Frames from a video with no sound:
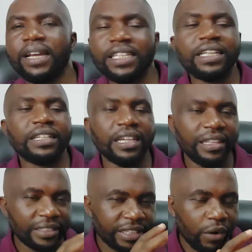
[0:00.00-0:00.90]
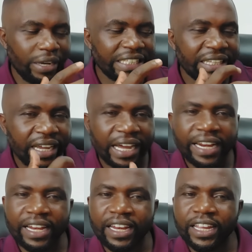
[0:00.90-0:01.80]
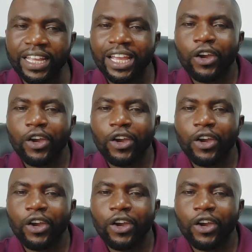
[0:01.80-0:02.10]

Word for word: is that Rigathi Gachagua is currently